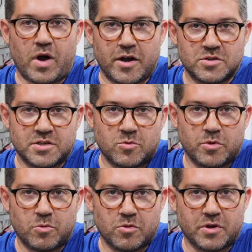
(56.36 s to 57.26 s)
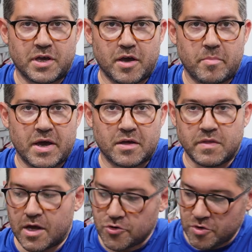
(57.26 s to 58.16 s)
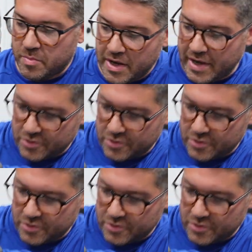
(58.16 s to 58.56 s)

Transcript: wires that we were looking at back in the engine bay